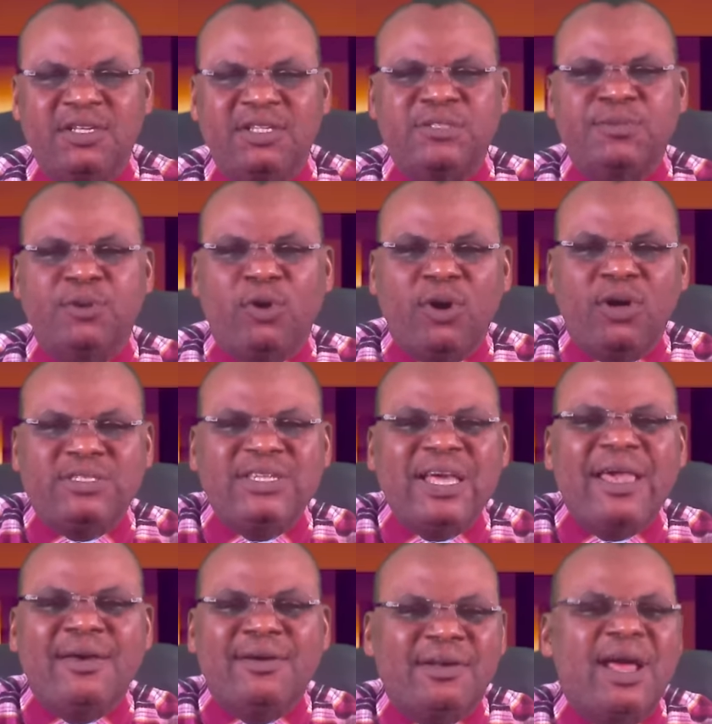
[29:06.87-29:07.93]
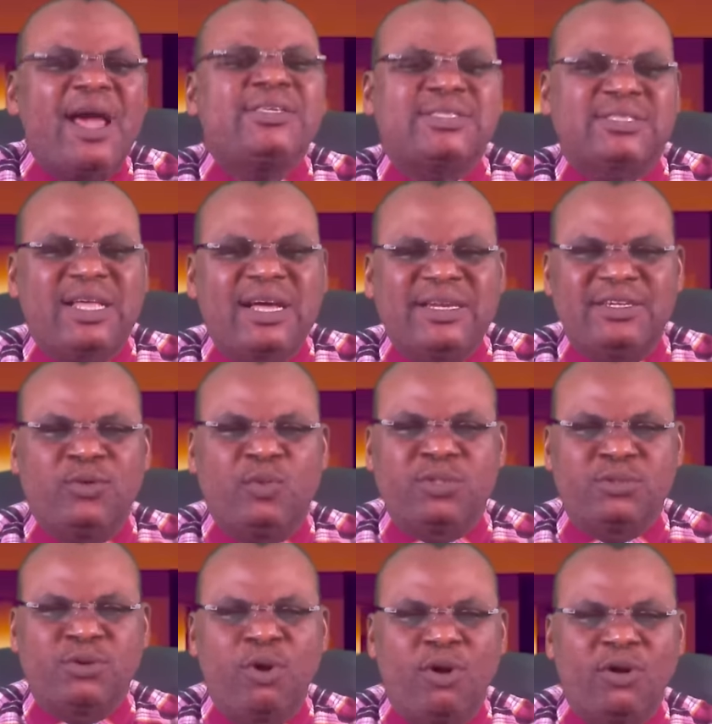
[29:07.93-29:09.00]
It is because they are in right standing
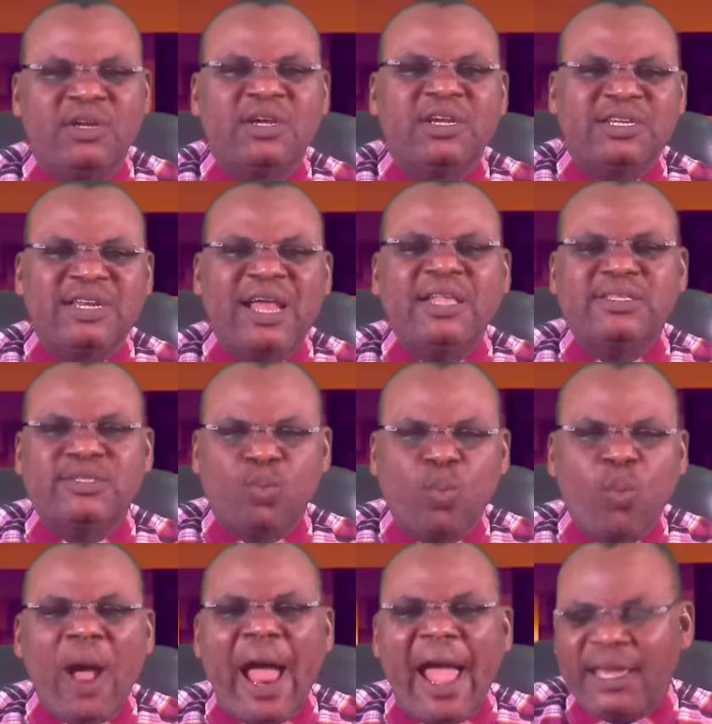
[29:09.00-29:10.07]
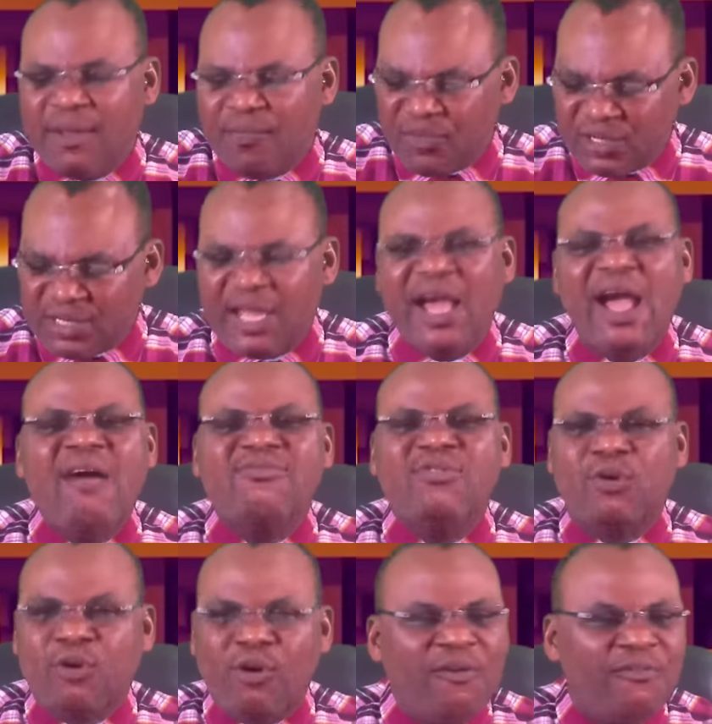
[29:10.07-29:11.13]
with God. That is why they have
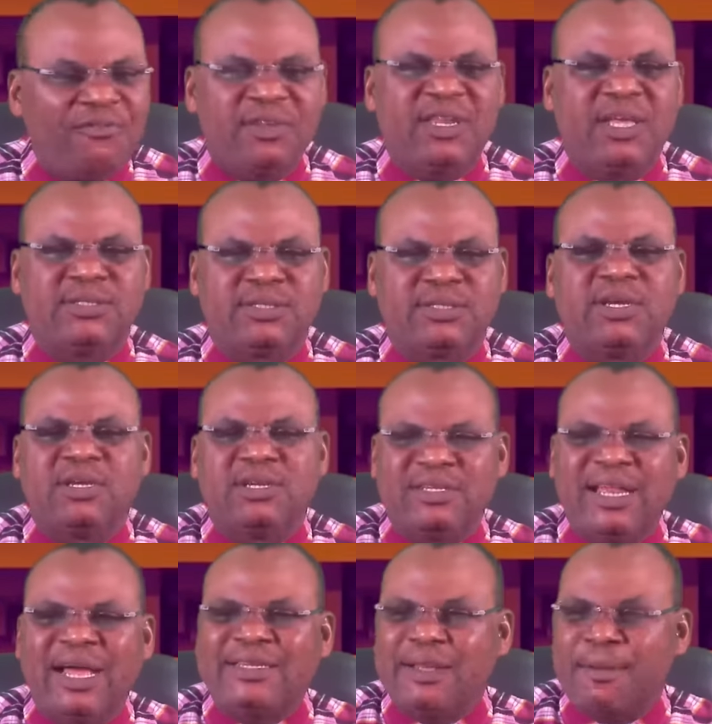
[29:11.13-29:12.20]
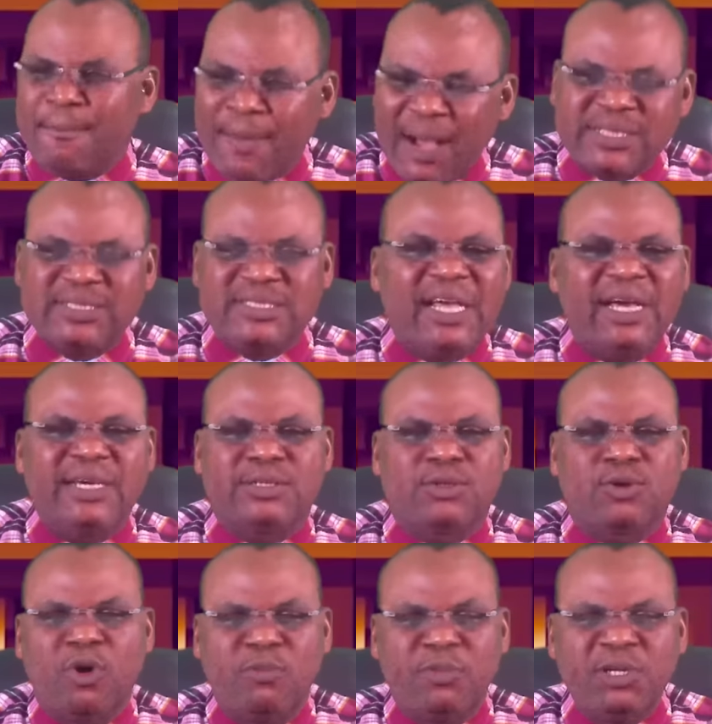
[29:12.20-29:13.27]
the confidence that the Master is
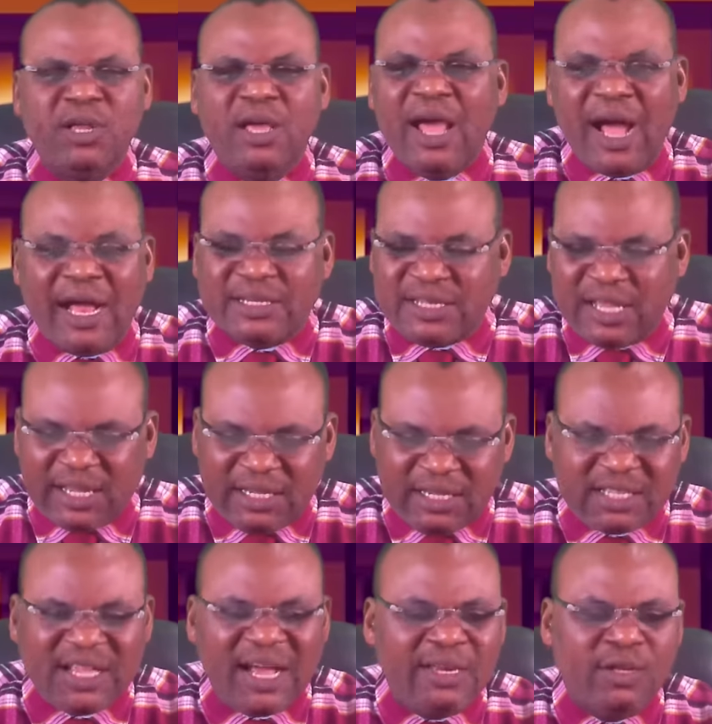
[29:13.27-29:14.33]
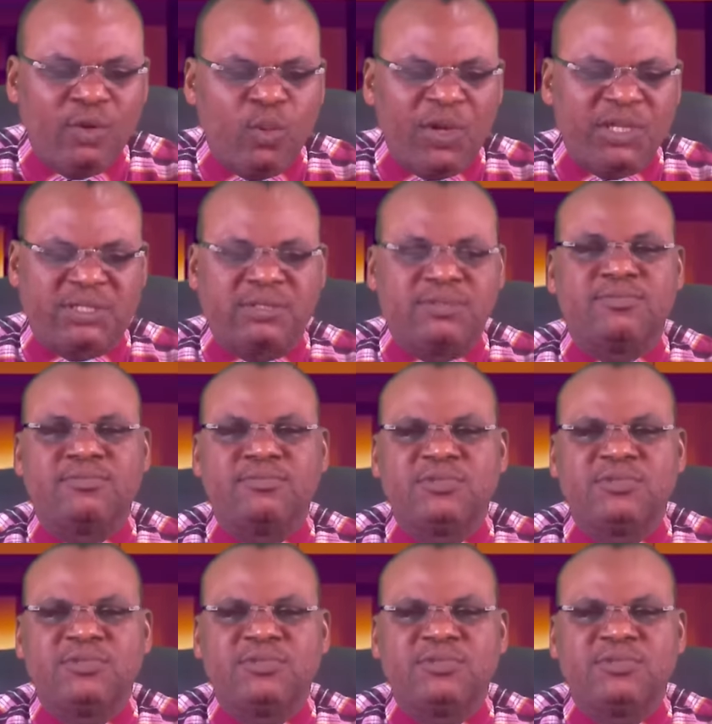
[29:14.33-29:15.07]
coming and they are eagerly waiting.